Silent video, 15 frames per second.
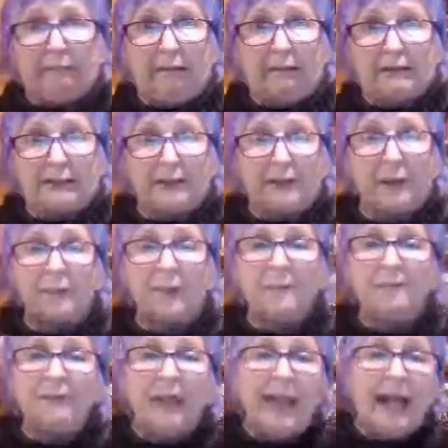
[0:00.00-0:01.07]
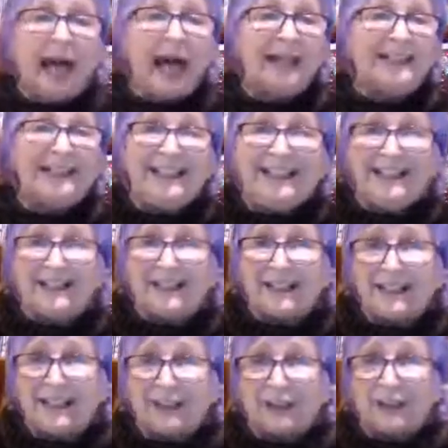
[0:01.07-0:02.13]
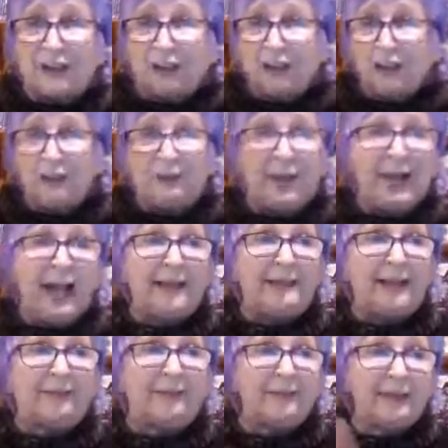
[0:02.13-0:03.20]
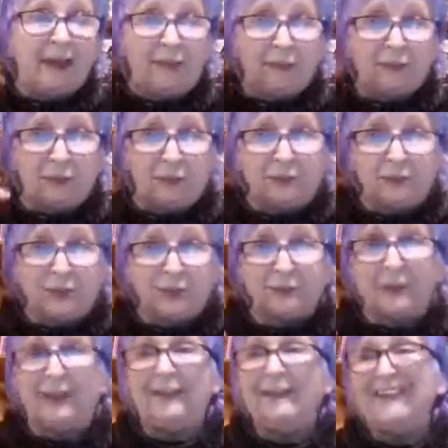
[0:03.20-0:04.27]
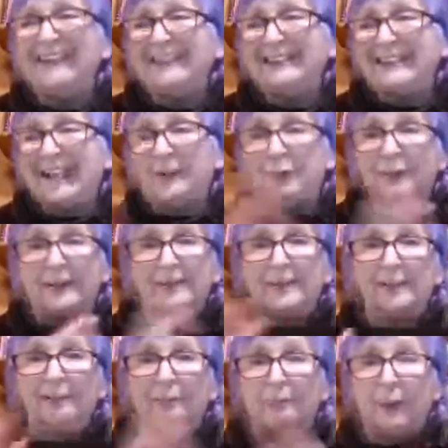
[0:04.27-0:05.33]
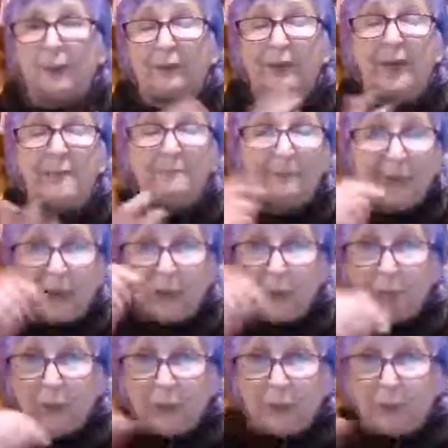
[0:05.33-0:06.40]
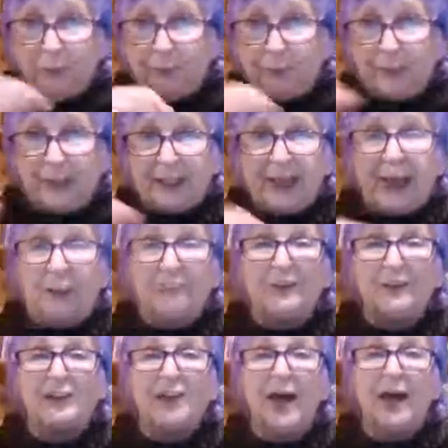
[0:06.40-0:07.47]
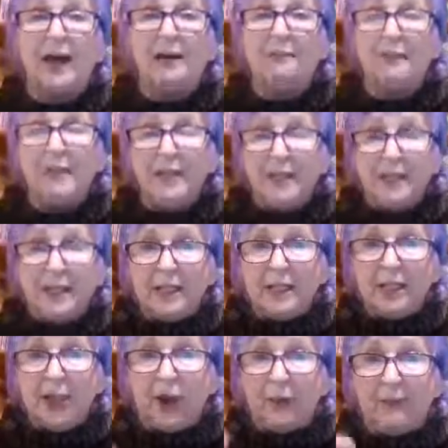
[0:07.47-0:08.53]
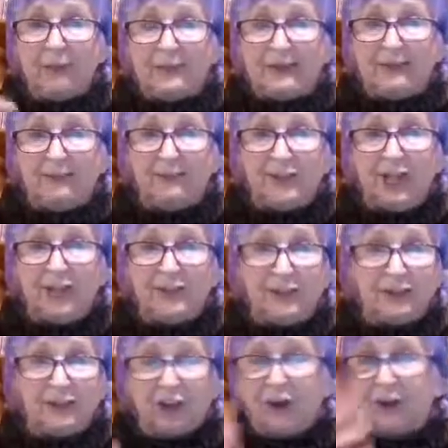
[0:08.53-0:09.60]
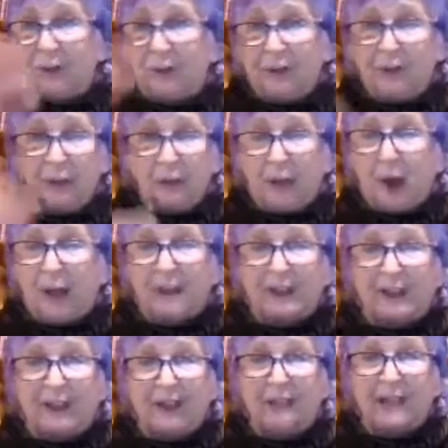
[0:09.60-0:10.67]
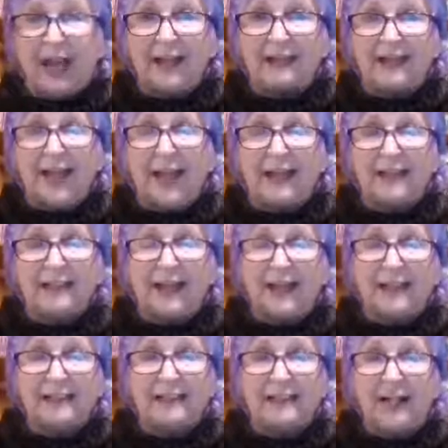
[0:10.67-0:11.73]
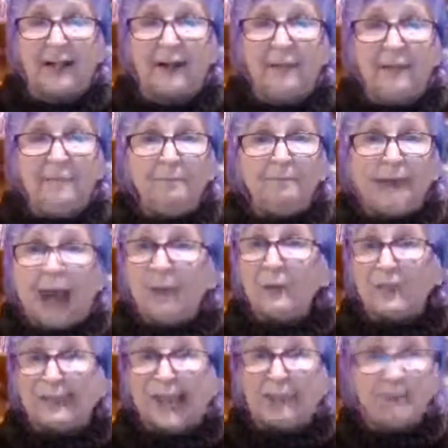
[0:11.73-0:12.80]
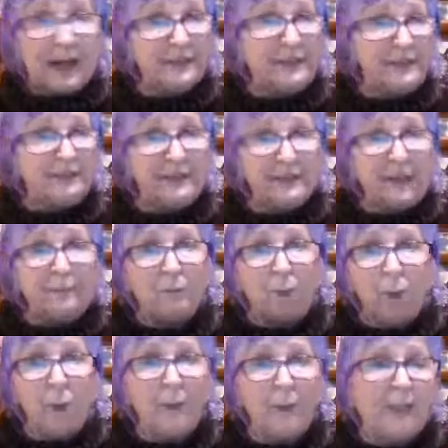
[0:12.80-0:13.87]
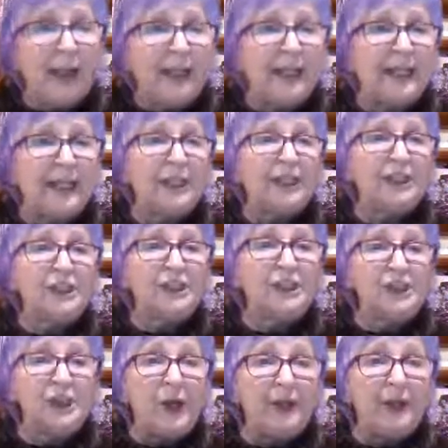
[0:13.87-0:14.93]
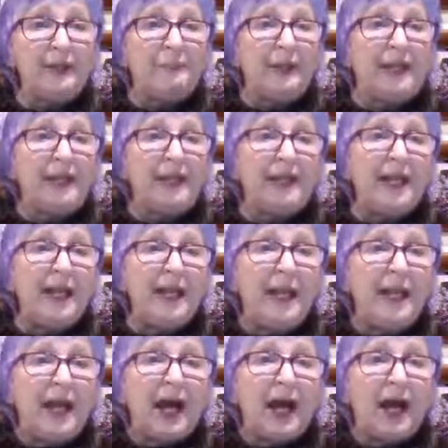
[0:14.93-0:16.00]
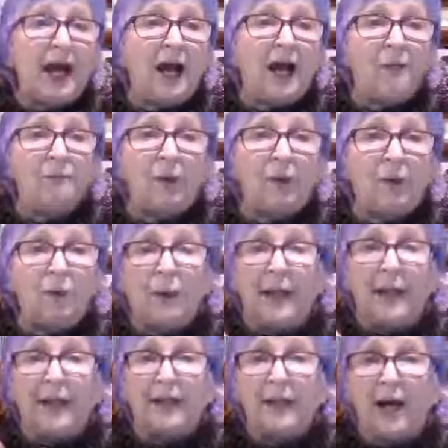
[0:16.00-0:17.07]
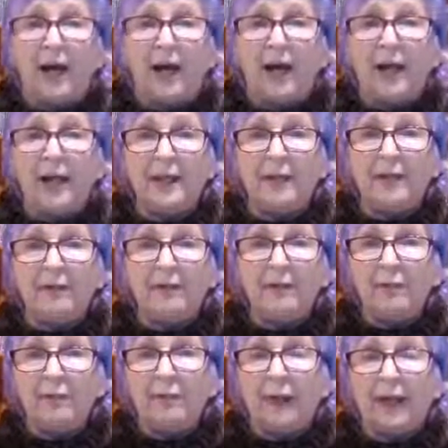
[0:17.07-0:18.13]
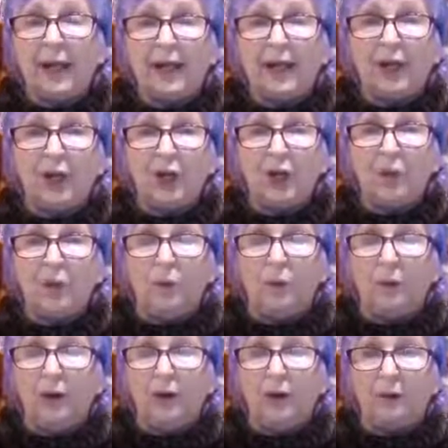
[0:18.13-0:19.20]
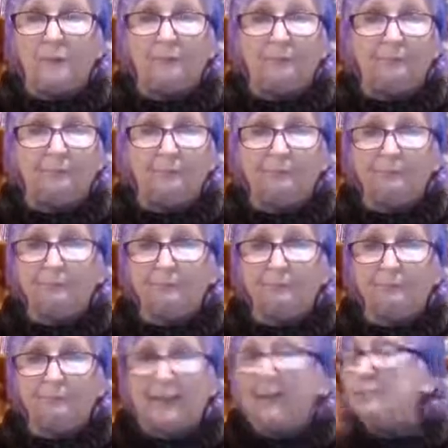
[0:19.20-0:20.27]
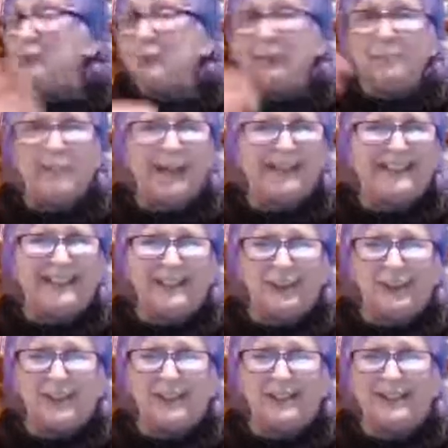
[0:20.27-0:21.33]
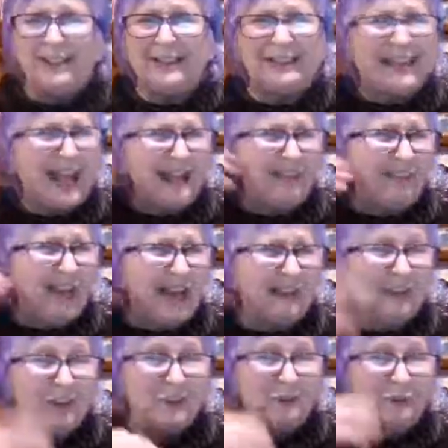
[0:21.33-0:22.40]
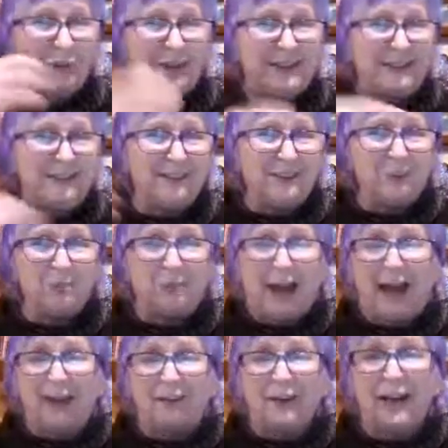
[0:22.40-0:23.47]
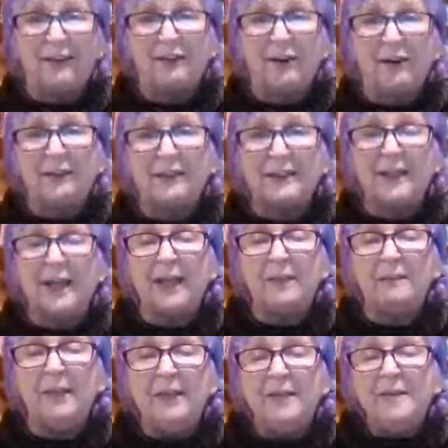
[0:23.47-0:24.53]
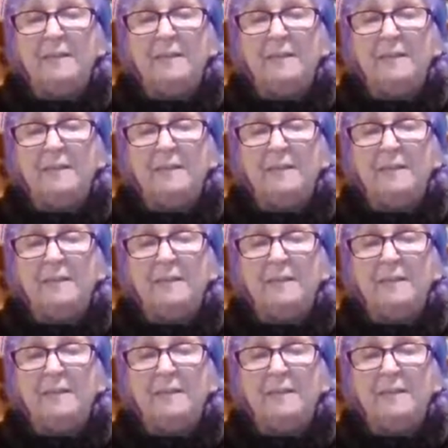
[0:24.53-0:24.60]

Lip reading: I lost it somewhere, a Nielsen survey. I did the telephone survey, and then they send you this little booklet where you put in how much time, the TV is on, what you're watching, and like that. And I will say my TV's on more than it should be when I go I'm doing my dishes. It's kind of like the voice in the background all the time.